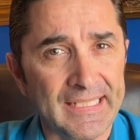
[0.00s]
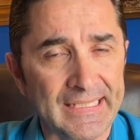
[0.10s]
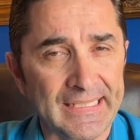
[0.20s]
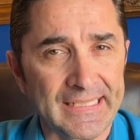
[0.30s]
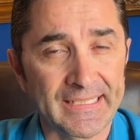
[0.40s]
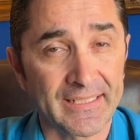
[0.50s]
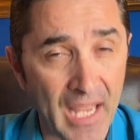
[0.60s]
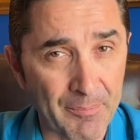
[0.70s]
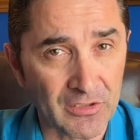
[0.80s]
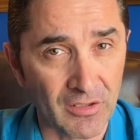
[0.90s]
uh, in a
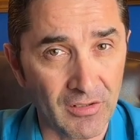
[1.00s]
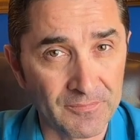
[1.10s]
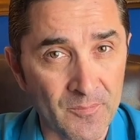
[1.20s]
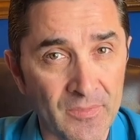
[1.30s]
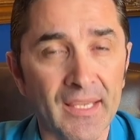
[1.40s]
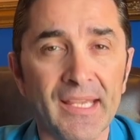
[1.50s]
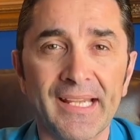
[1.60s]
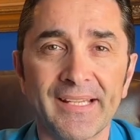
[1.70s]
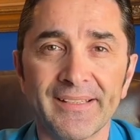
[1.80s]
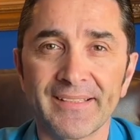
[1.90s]
capital,
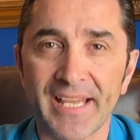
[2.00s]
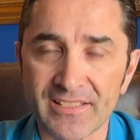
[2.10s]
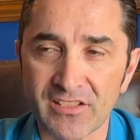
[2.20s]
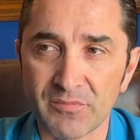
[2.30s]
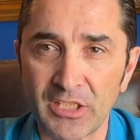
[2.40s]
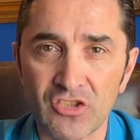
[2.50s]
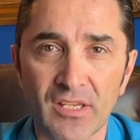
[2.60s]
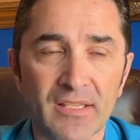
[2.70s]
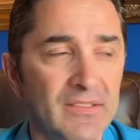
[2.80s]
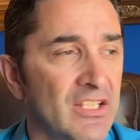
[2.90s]
and has a
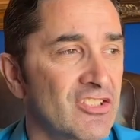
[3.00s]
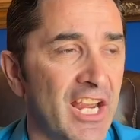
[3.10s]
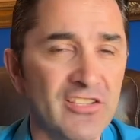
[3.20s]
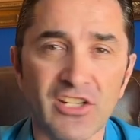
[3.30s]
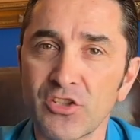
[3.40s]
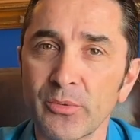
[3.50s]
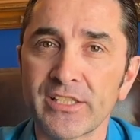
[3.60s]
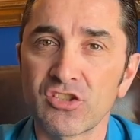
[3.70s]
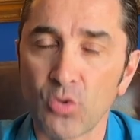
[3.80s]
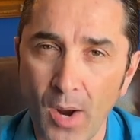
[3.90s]
speech, these guys are
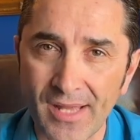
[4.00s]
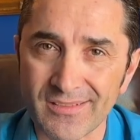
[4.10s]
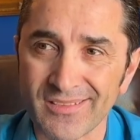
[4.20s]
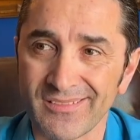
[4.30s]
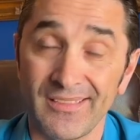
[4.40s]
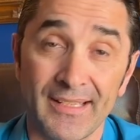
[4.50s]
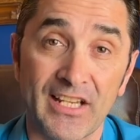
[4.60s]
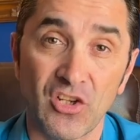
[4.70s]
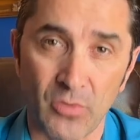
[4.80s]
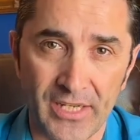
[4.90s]
doing squats
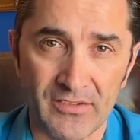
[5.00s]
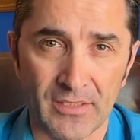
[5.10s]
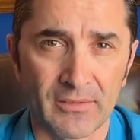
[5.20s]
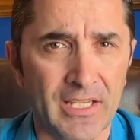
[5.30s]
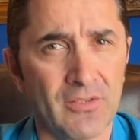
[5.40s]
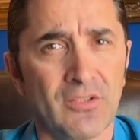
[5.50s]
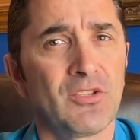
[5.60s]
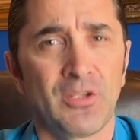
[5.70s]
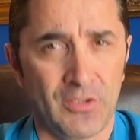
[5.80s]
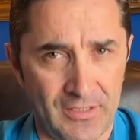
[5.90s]
like crazy.
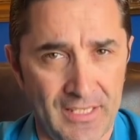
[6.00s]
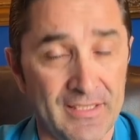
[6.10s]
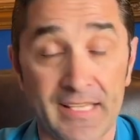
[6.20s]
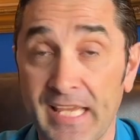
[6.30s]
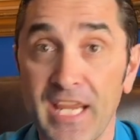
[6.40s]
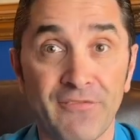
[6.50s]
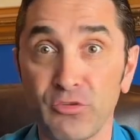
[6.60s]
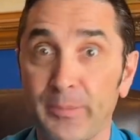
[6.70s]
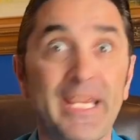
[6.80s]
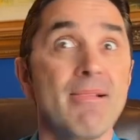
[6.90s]
Can you, and they have
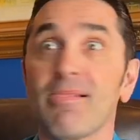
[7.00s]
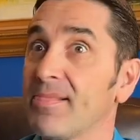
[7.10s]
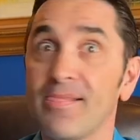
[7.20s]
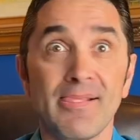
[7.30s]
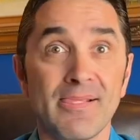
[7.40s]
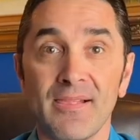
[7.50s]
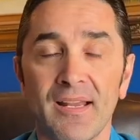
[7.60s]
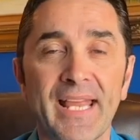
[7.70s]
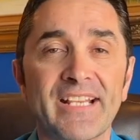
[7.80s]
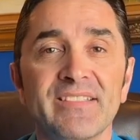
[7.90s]
to be
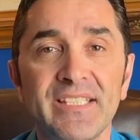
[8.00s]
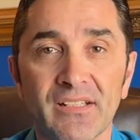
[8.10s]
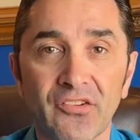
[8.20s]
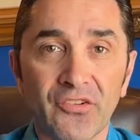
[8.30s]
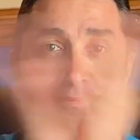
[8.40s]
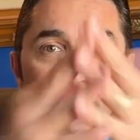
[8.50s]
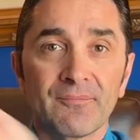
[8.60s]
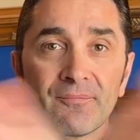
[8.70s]
like seals.